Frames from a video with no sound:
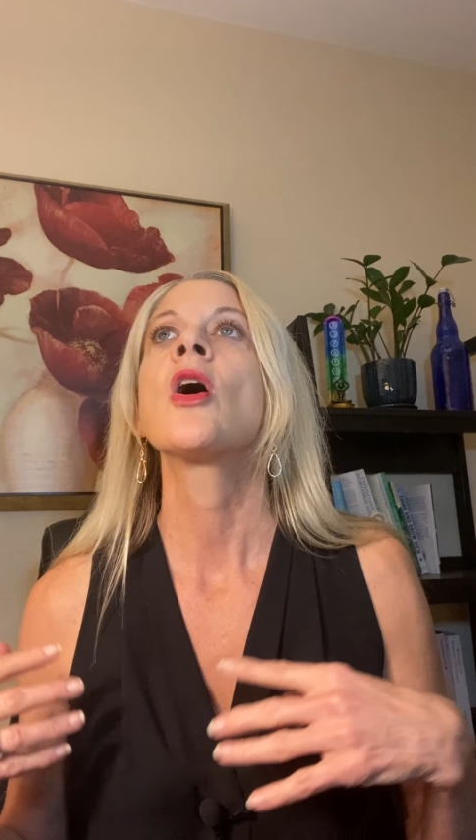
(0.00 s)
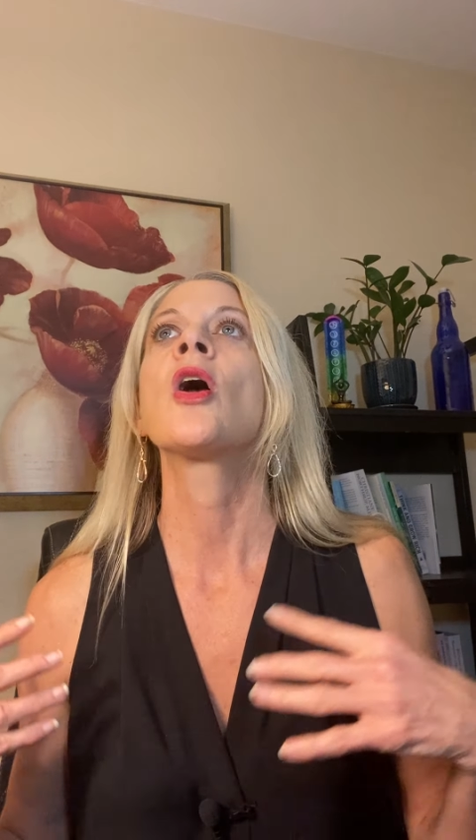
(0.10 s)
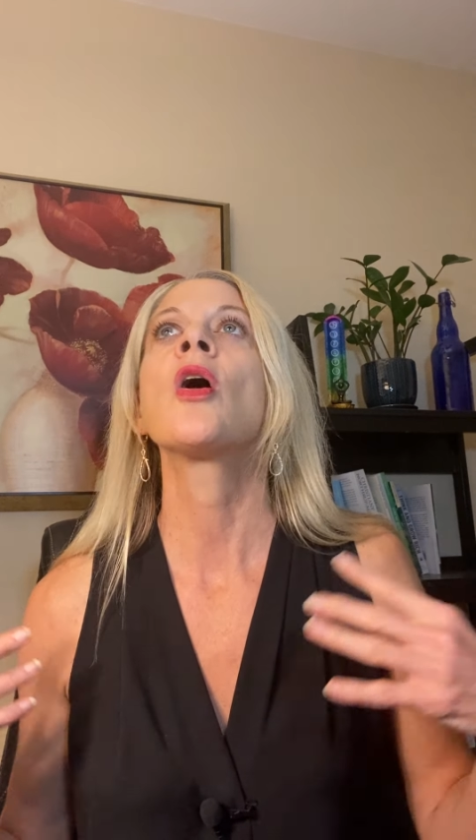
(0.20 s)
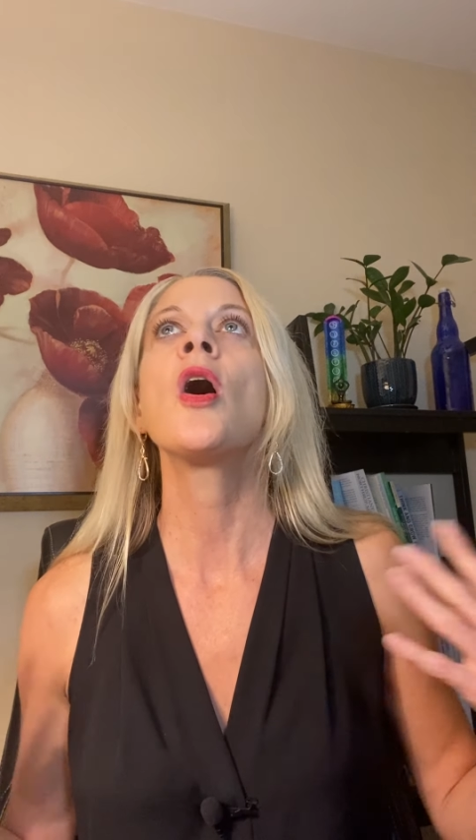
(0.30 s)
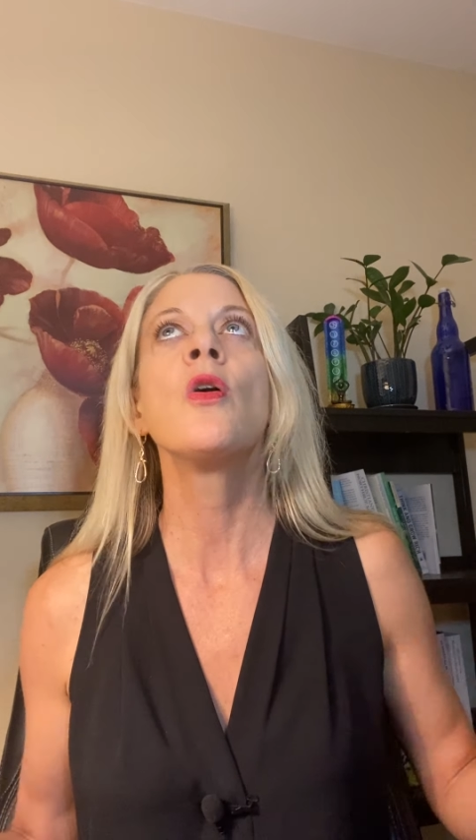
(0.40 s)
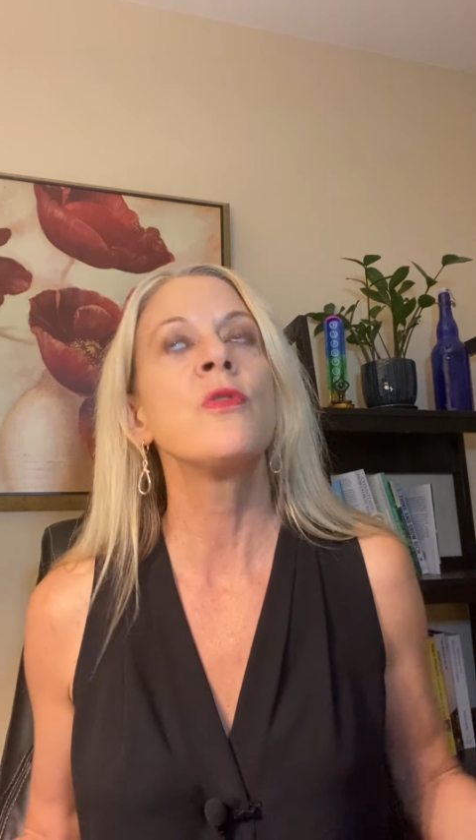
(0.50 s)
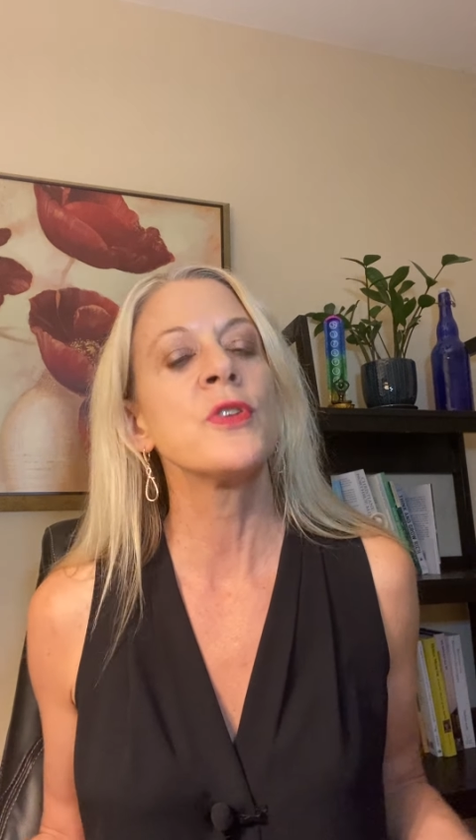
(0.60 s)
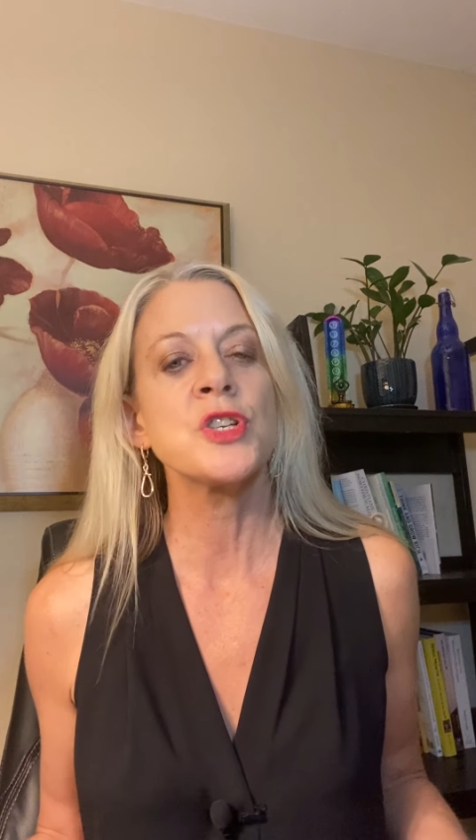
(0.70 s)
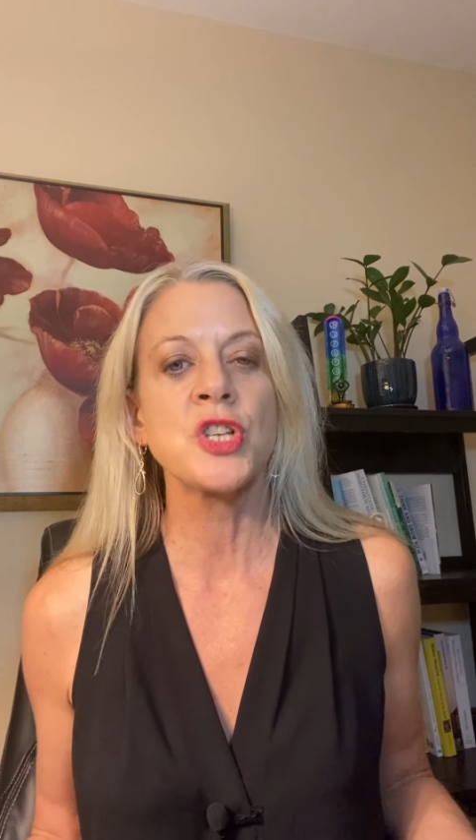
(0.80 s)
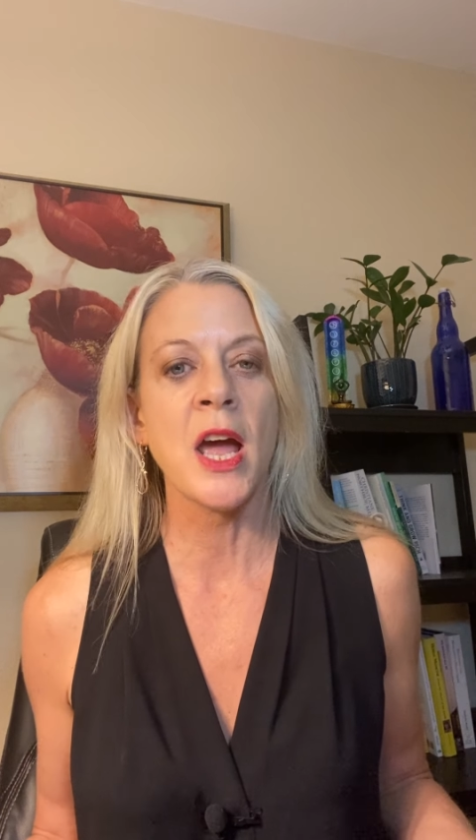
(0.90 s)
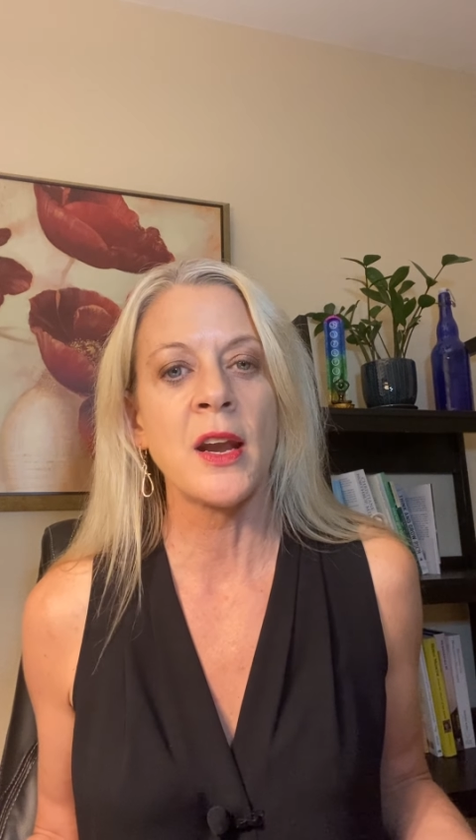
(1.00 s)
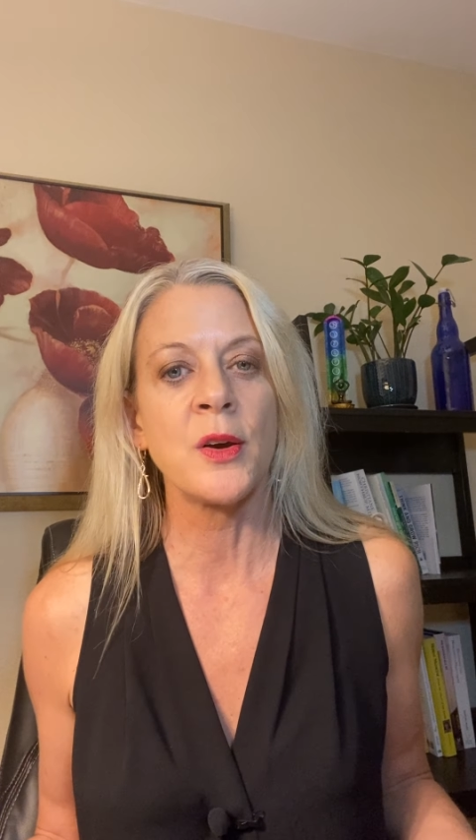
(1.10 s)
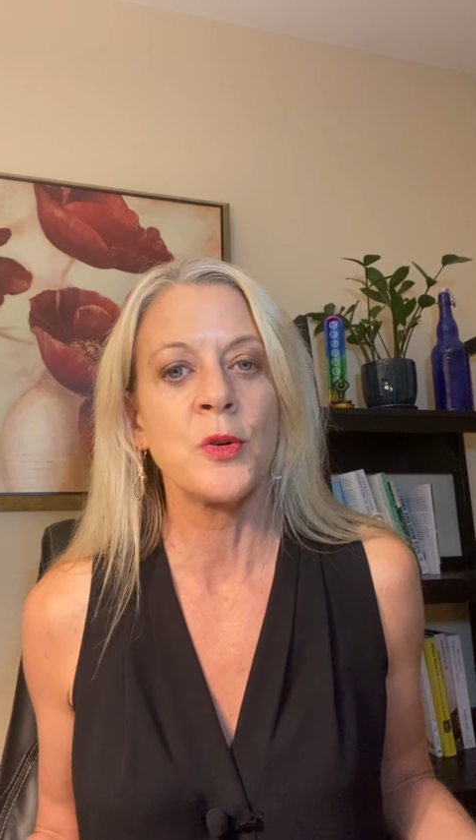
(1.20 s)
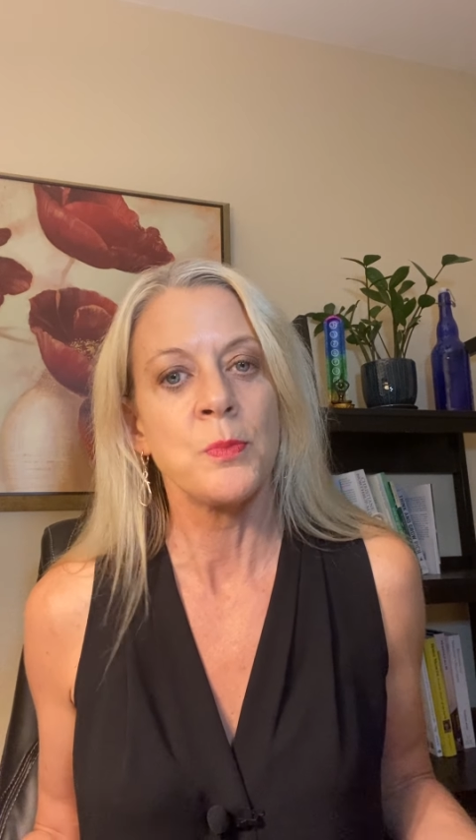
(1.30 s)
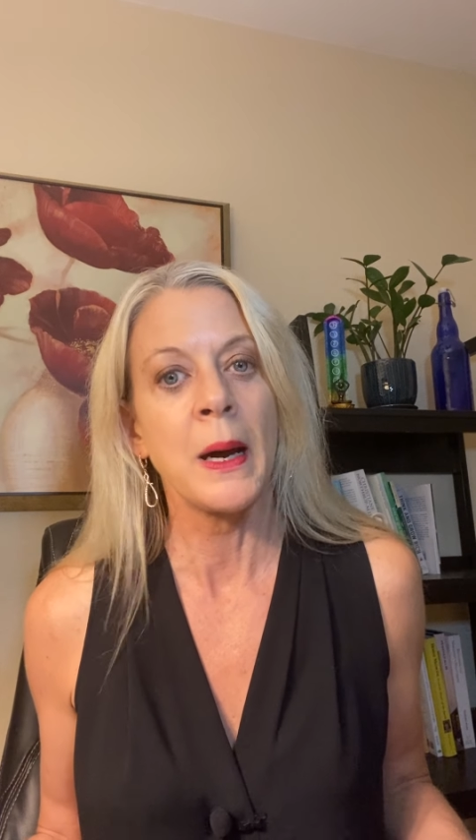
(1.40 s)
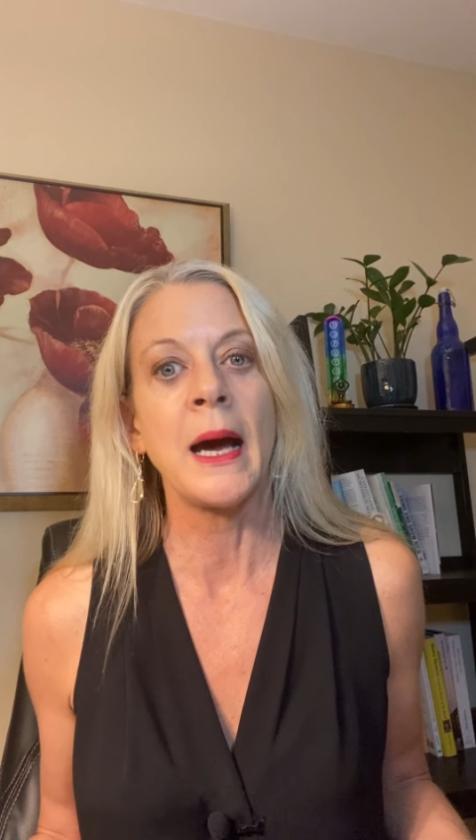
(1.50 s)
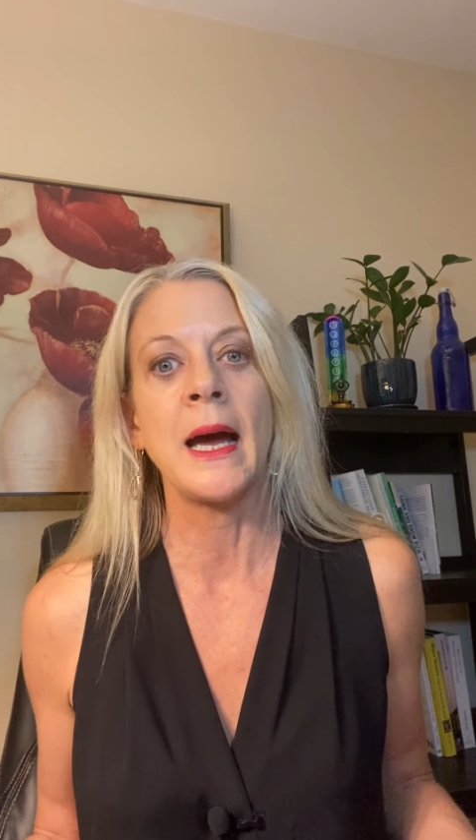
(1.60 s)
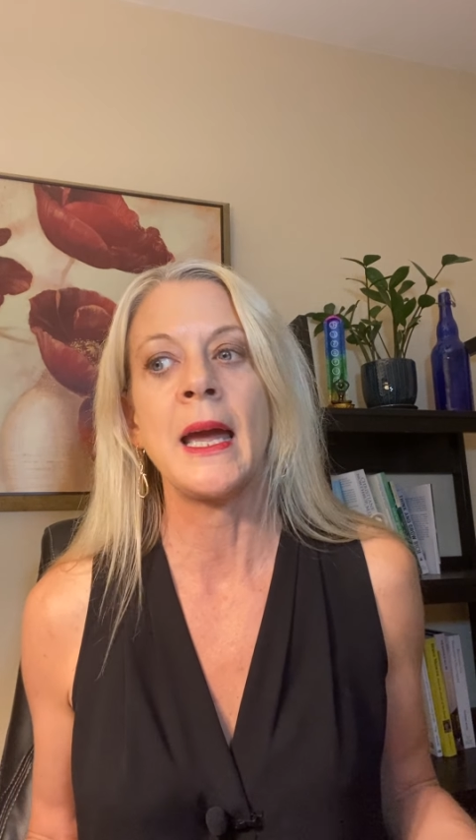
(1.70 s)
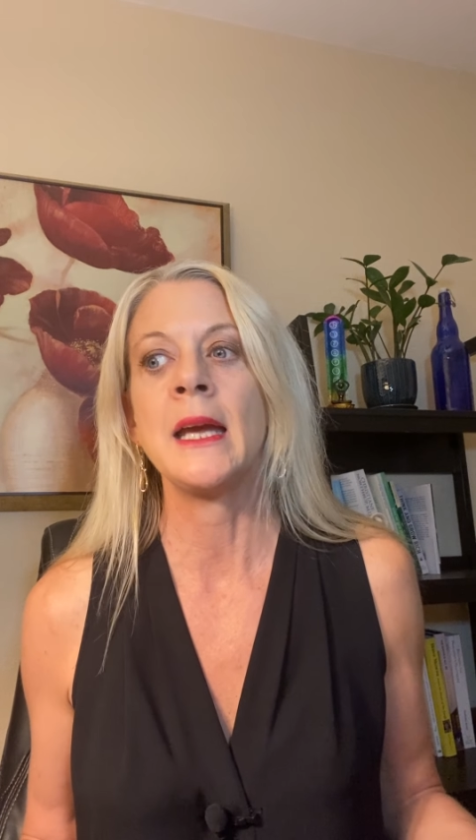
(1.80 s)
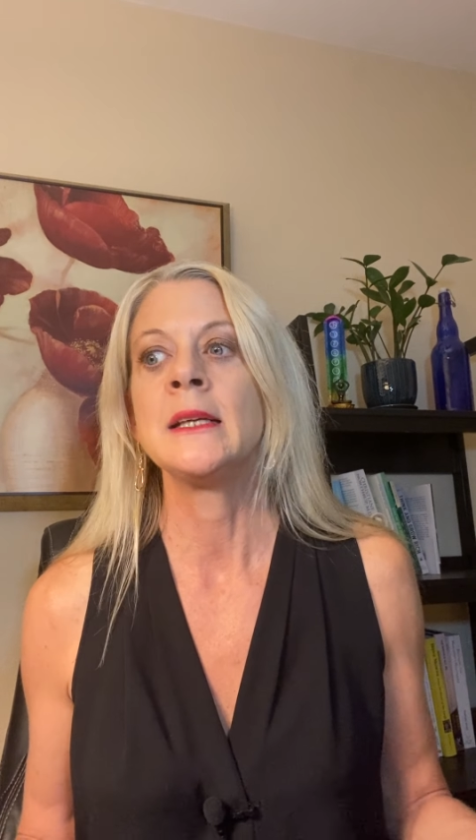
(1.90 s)
are overshadowed
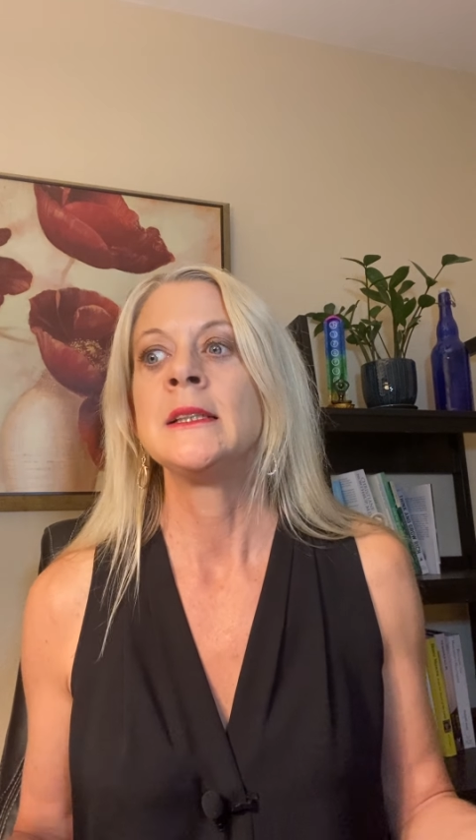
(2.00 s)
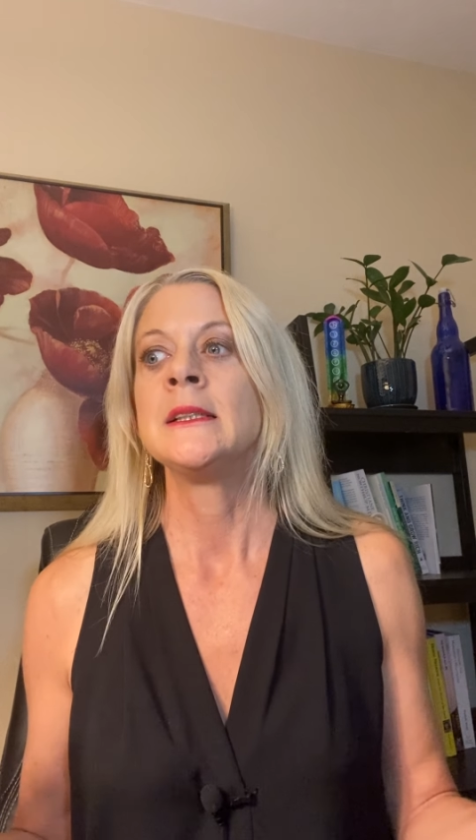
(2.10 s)
by